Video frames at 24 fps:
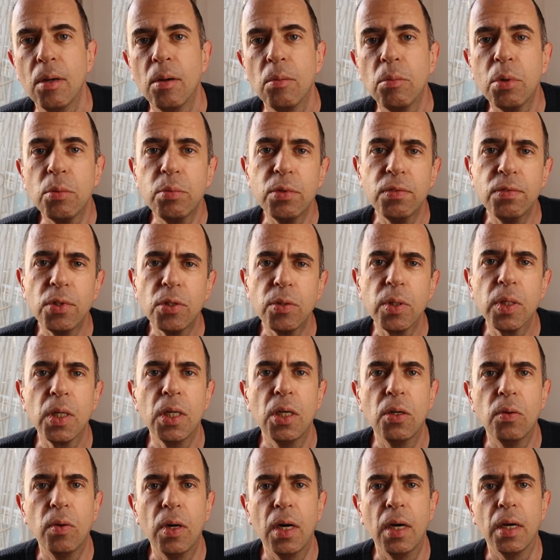But before we
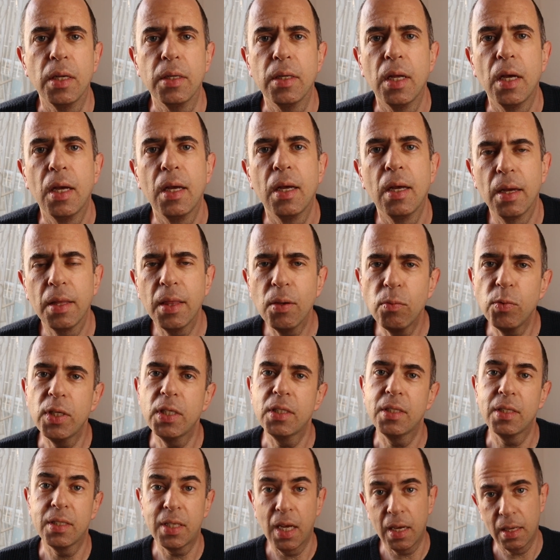go on, I think we need
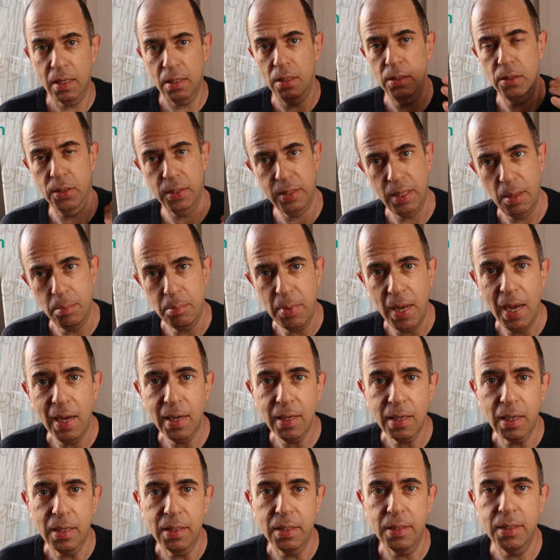to take a little step
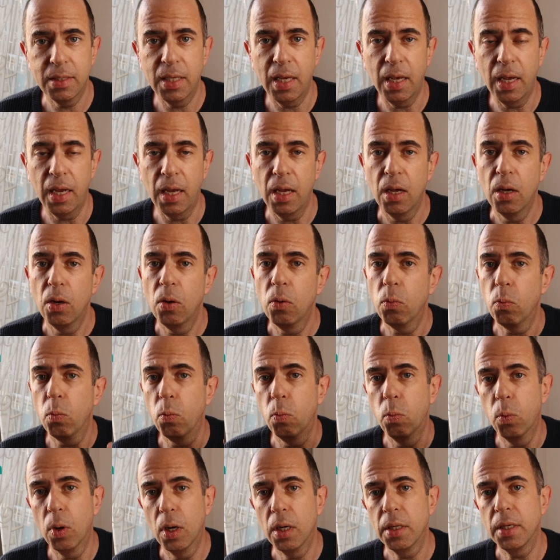back and say,
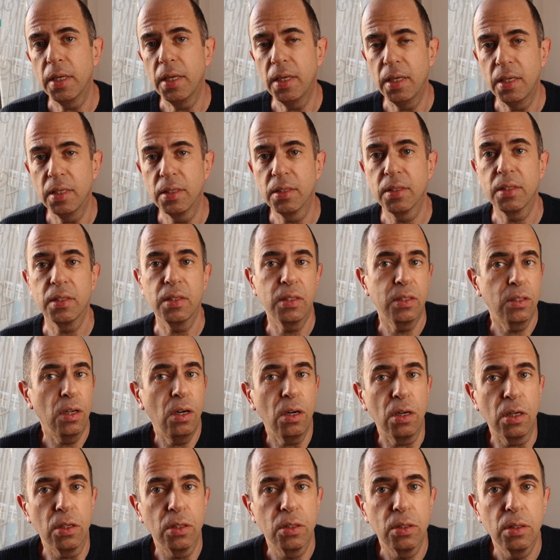what is
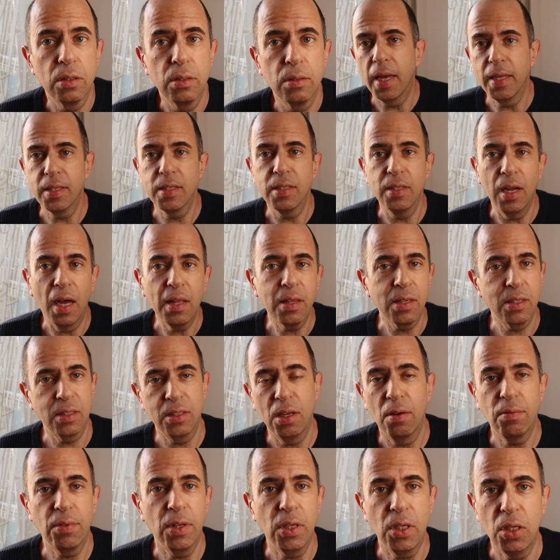starch? It's not the
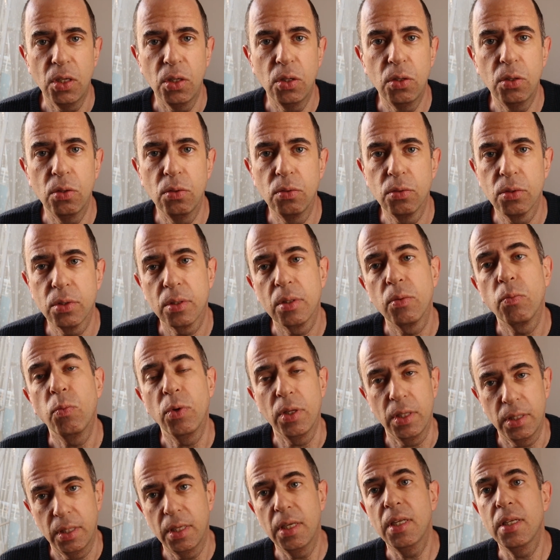stuff that you use,
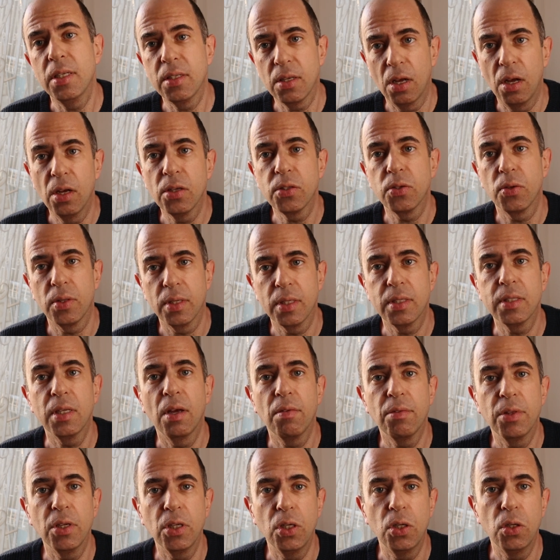well, it is also the
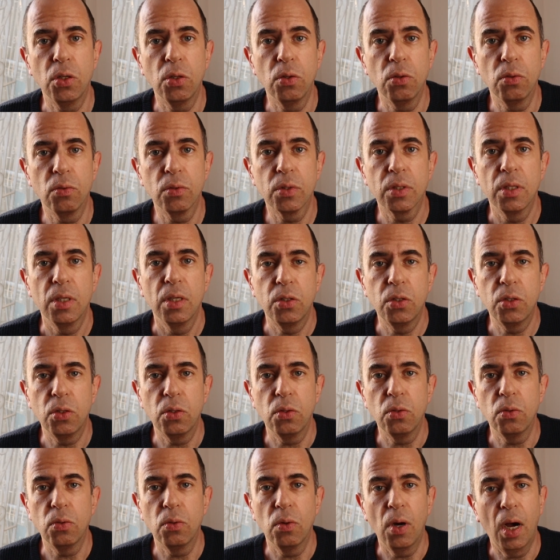stuff that you use
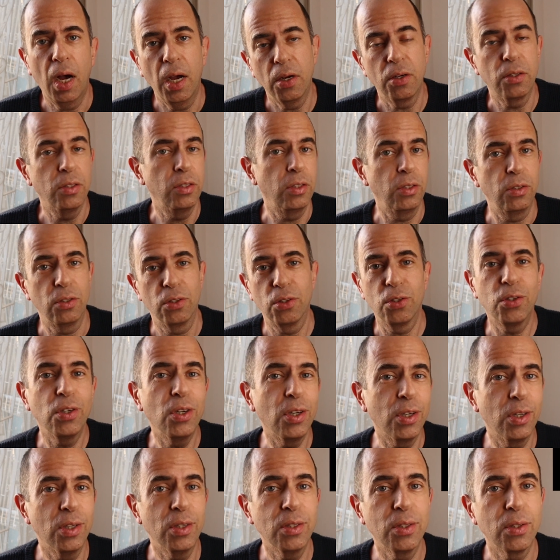to iron your
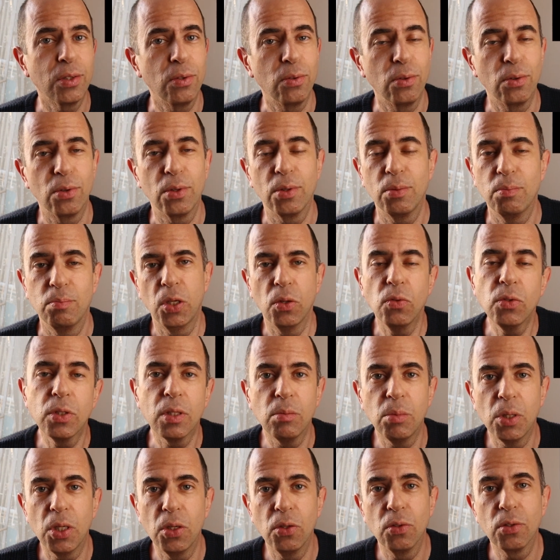shirts, or used to
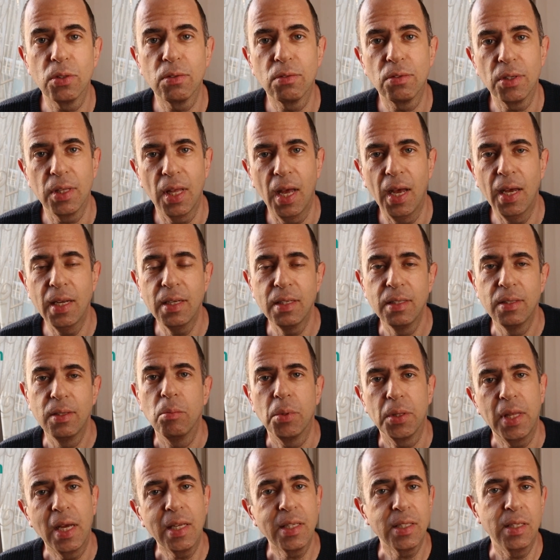be used for that,
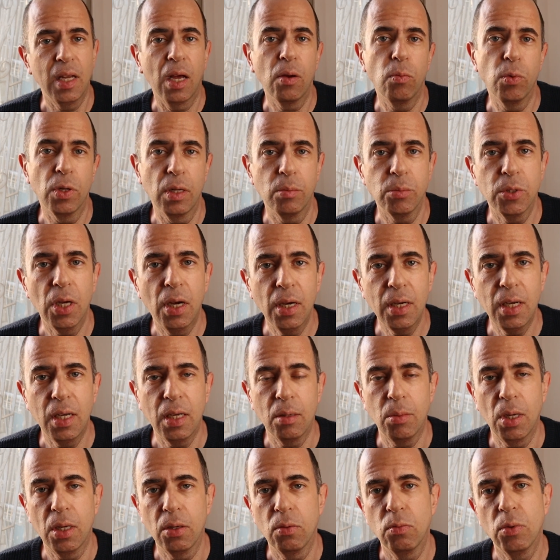but that's not what I'm talking
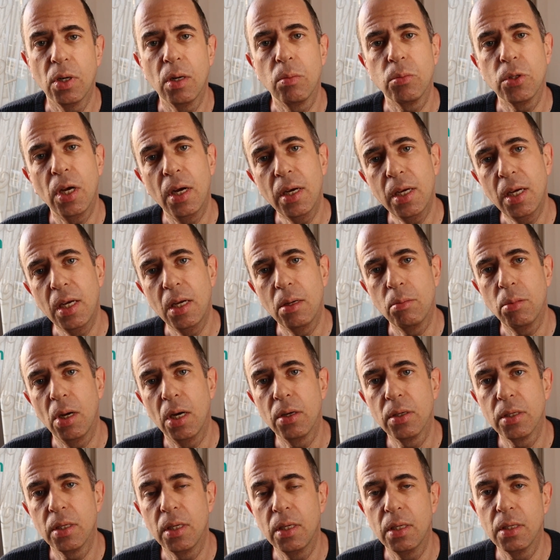about. What I'm talking
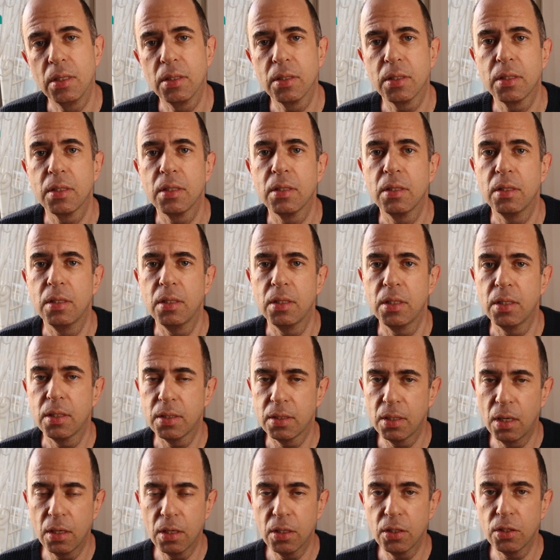about is the
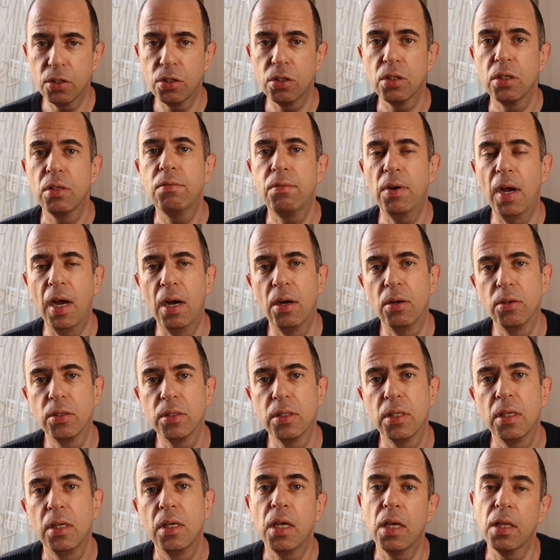starch found
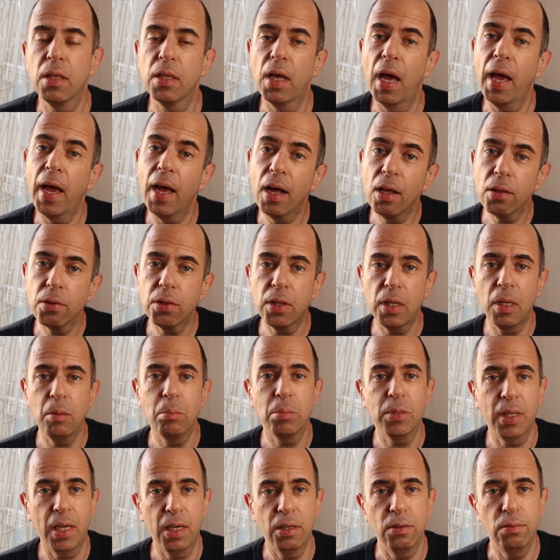in the healthy
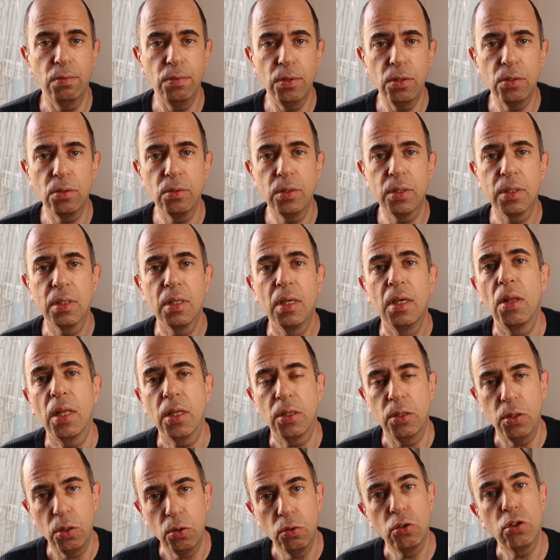plant foods
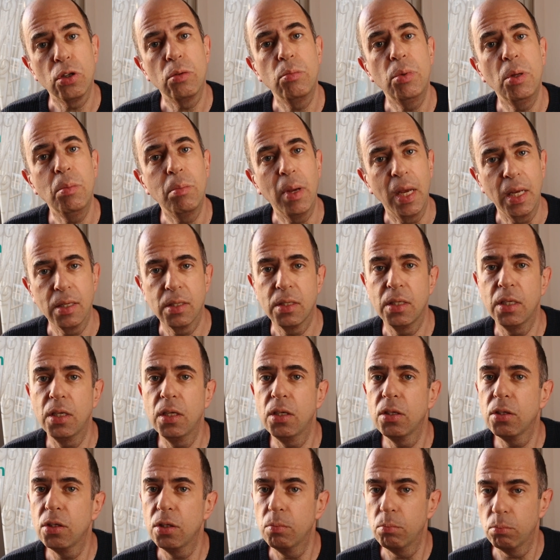that you should be
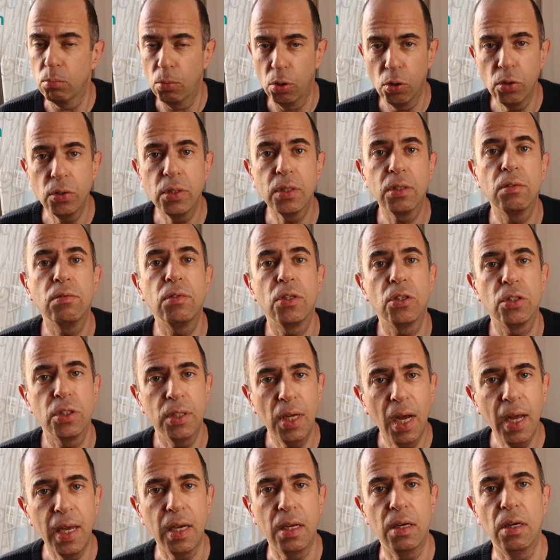basing most of your
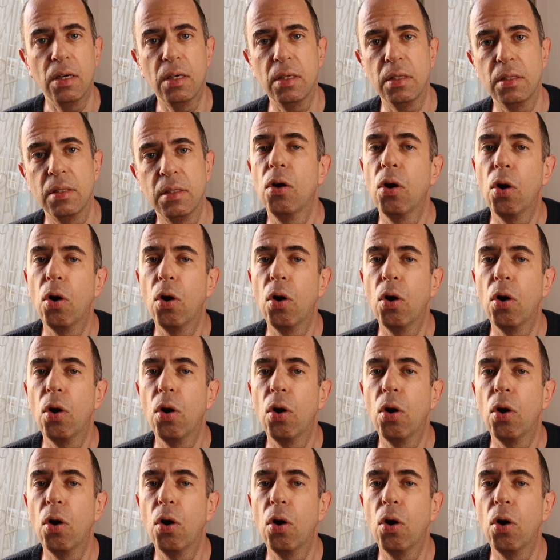diet on.